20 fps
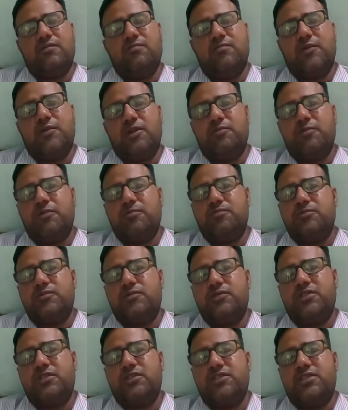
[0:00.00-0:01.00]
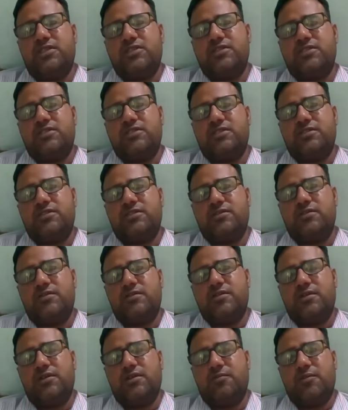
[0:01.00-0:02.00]
Minimum distance in
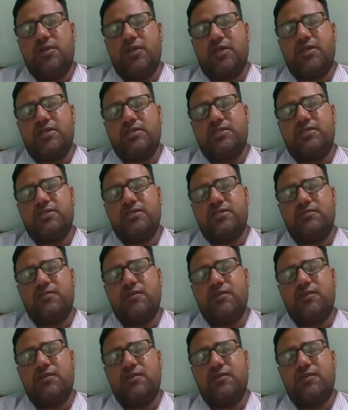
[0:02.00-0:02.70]
meters,